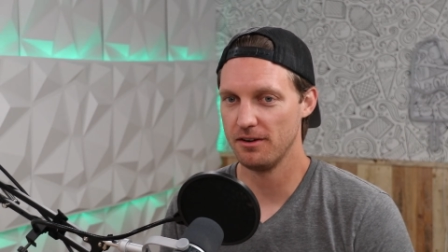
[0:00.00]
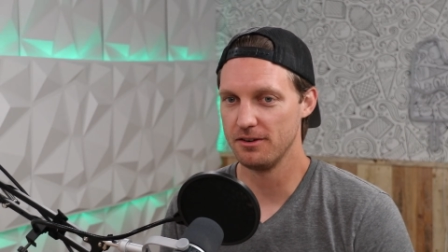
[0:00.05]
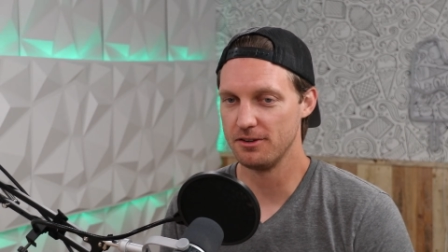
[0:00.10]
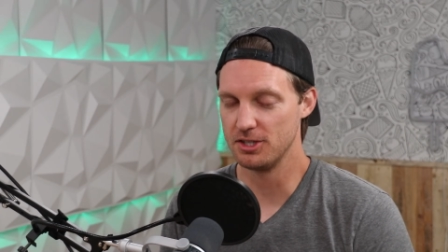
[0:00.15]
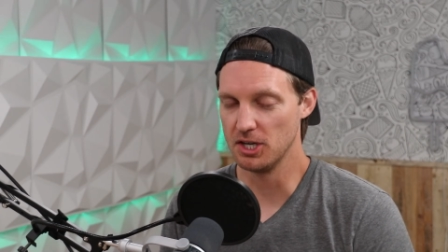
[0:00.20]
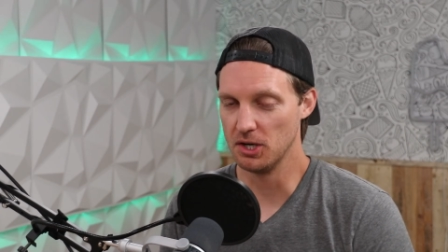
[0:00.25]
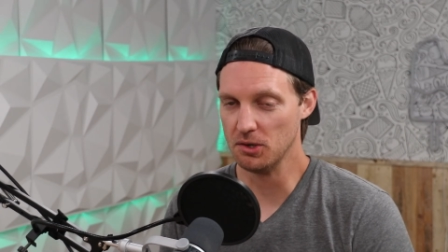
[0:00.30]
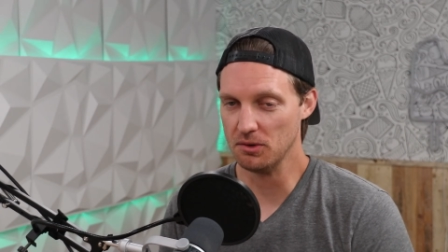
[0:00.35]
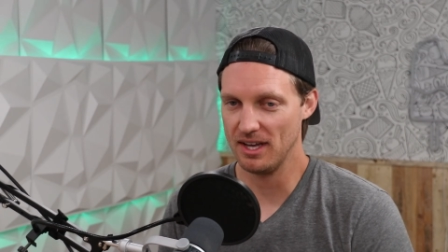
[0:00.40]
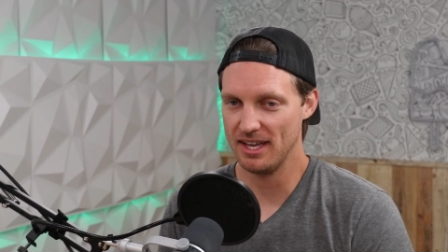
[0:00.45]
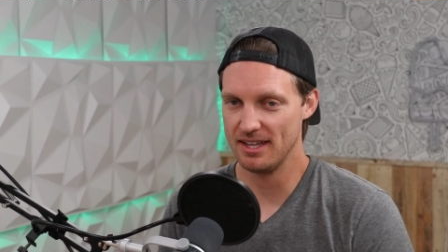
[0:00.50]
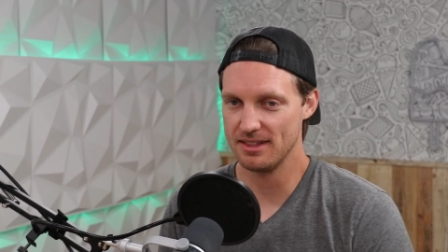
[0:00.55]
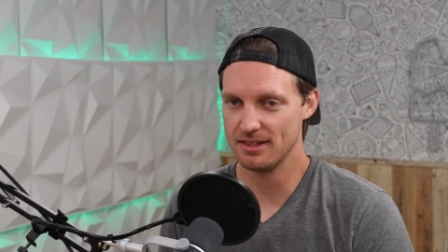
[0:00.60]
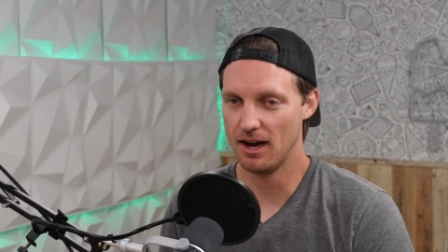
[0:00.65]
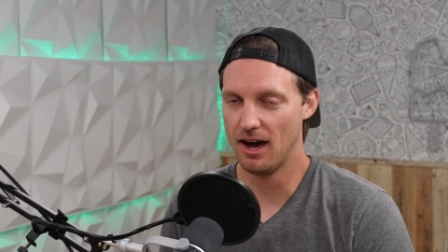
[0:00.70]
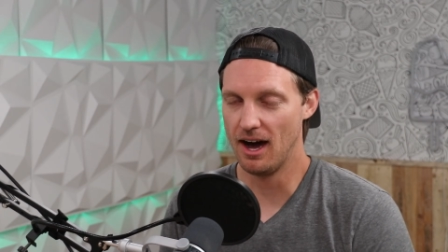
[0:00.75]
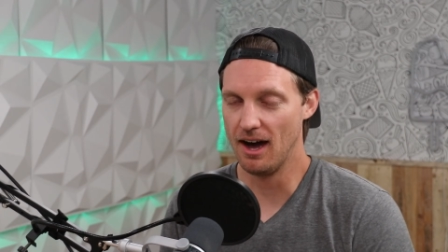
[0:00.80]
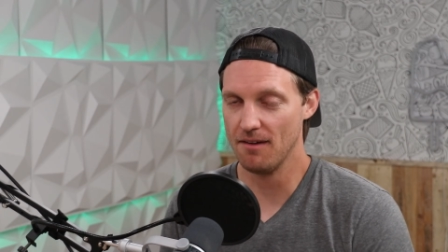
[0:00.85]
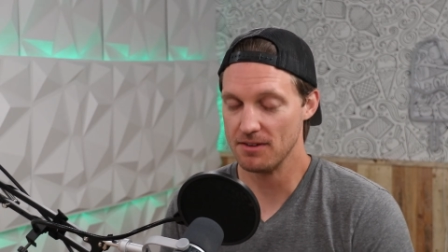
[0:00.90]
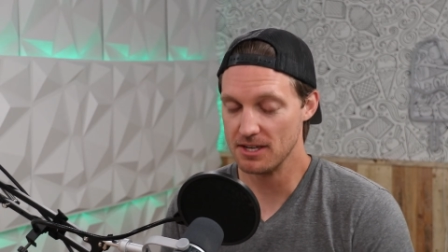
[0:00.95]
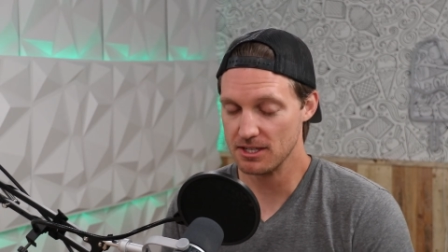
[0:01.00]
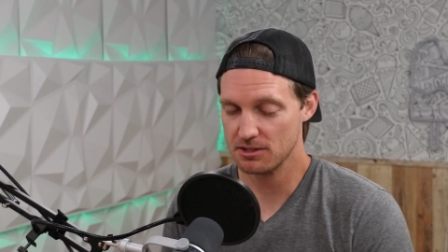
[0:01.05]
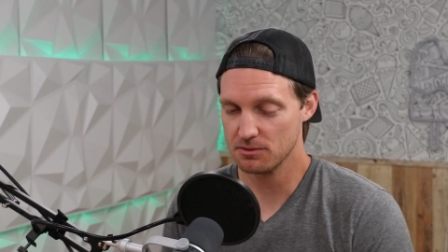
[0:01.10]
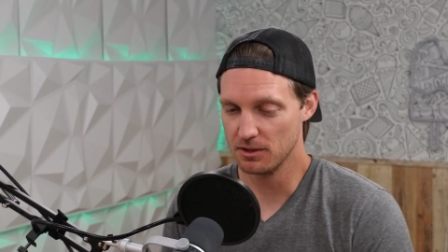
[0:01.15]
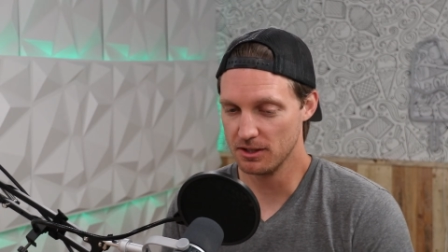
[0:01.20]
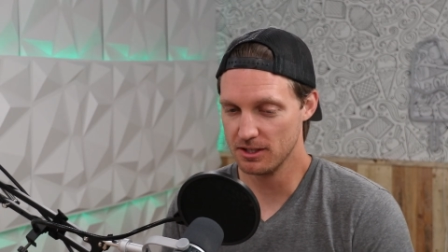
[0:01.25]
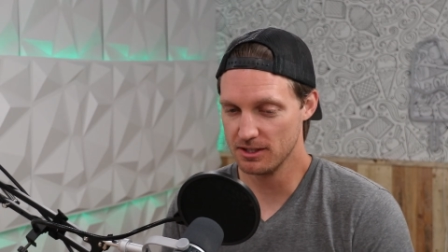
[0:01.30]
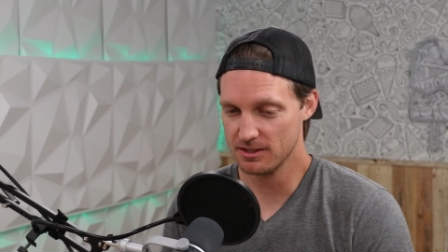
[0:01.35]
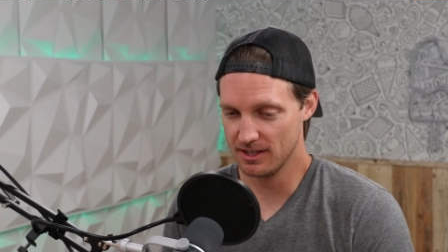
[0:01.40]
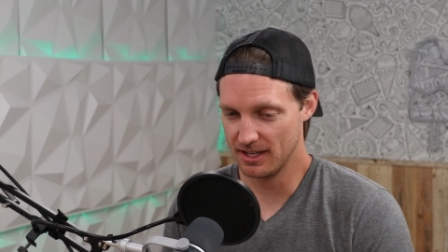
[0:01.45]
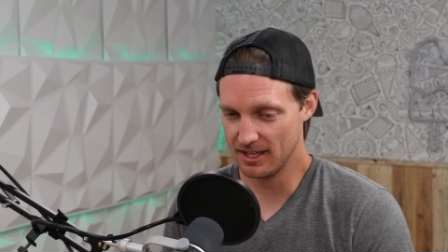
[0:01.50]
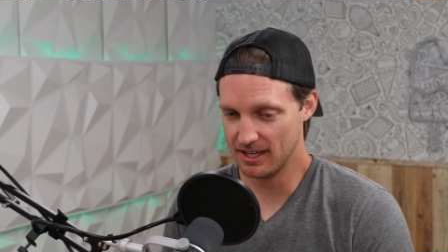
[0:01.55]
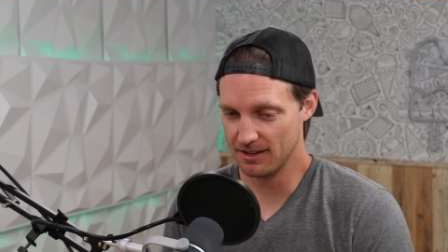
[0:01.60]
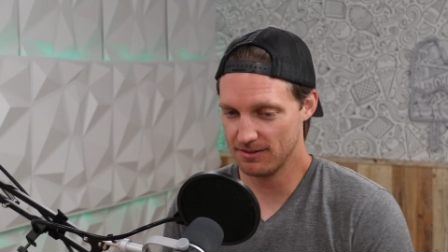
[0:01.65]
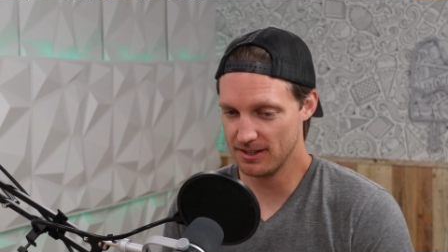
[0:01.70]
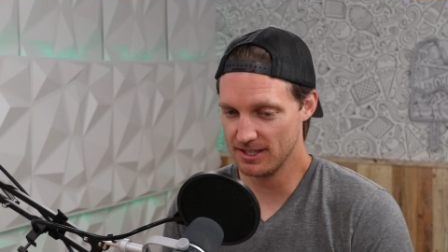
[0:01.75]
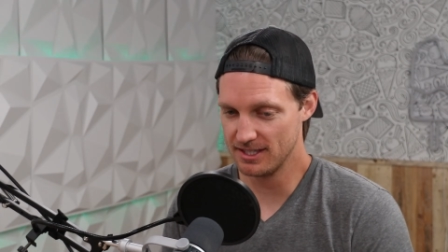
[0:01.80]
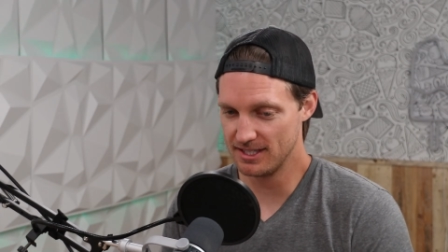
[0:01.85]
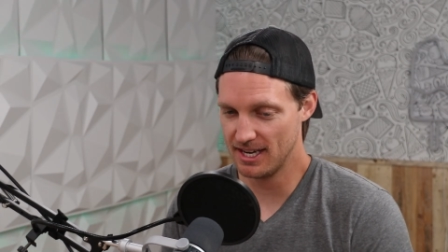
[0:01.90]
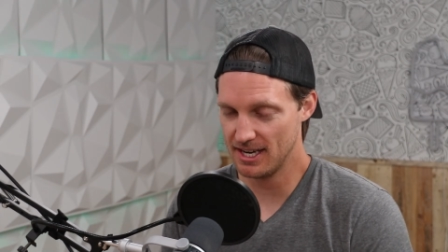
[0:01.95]
don't, the obvious one is like, if
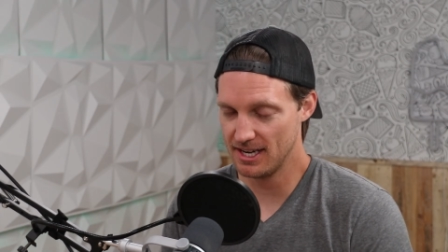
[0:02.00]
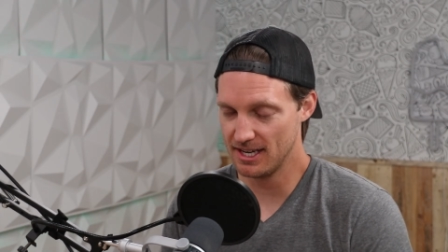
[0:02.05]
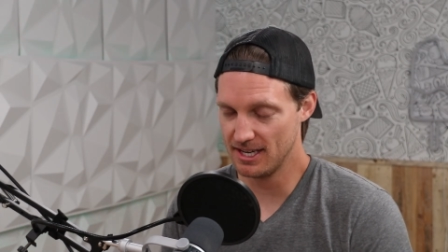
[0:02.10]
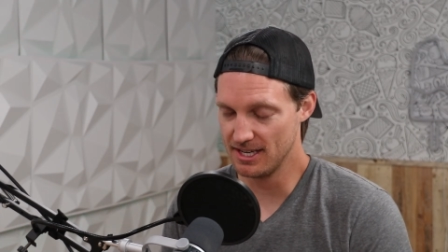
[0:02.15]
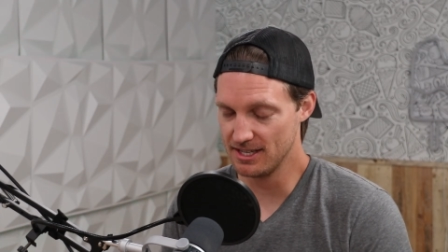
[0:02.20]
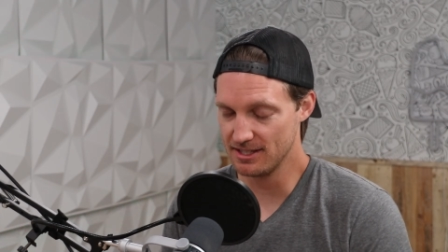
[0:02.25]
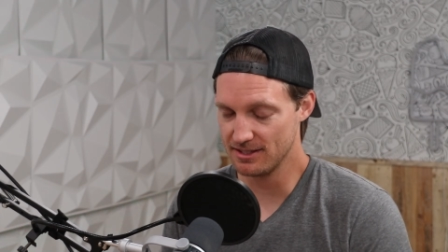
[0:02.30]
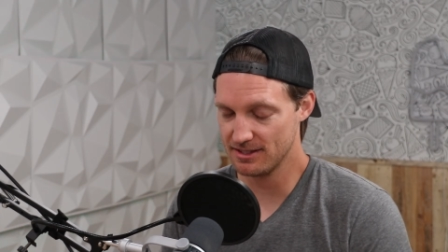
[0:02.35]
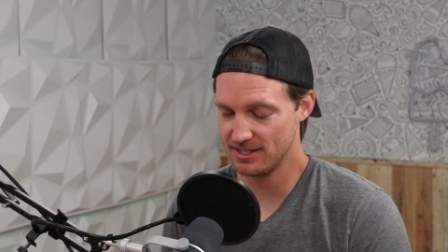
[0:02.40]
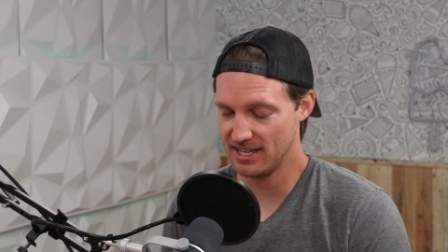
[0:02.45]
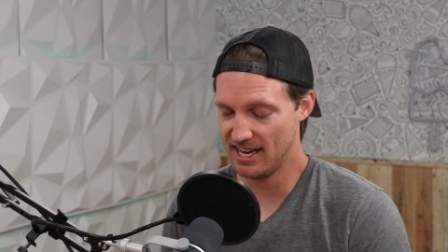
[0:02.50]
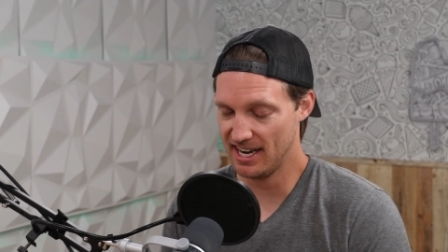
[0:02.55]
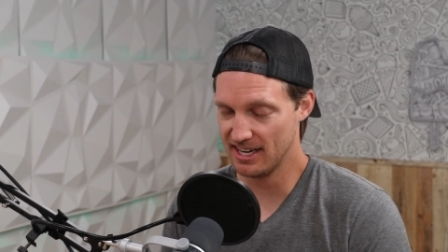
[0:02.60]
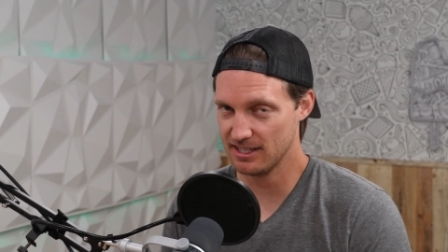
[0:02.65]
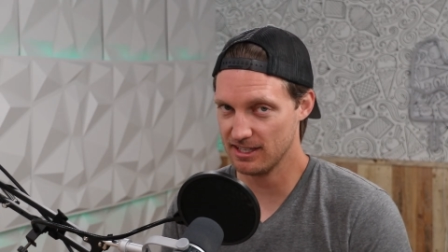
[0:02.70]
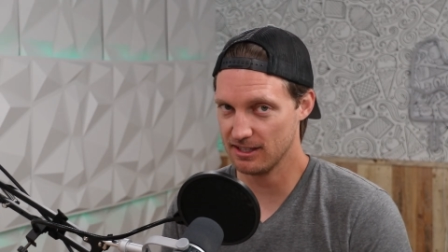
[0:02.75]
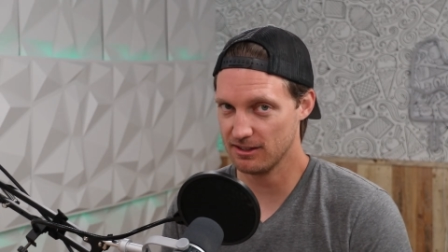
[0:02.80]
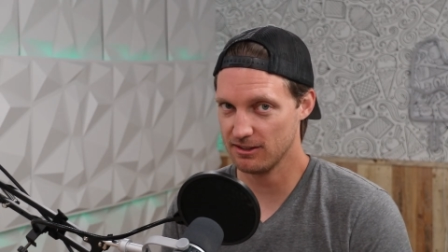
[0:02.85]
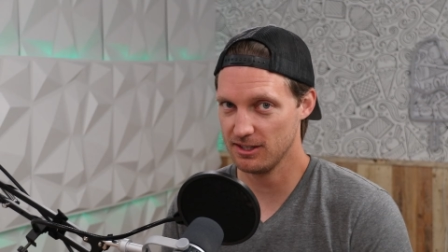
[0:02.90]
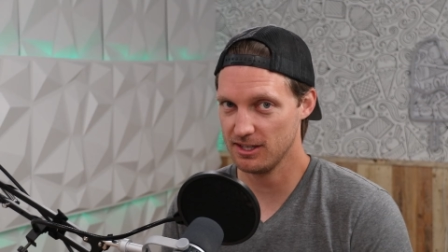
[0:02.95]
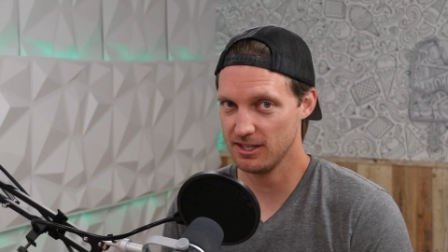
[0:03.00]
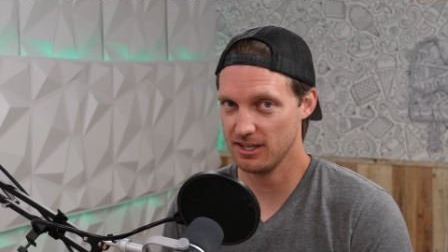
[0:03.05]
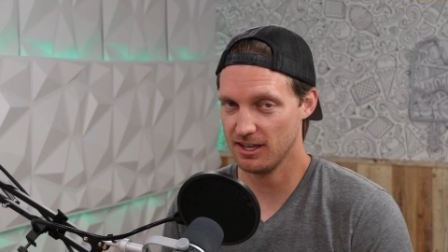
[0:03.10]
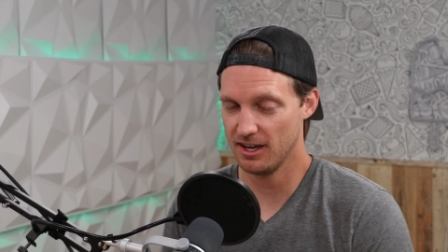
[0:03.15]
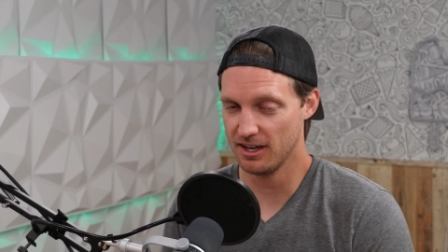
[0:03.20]
the data is technically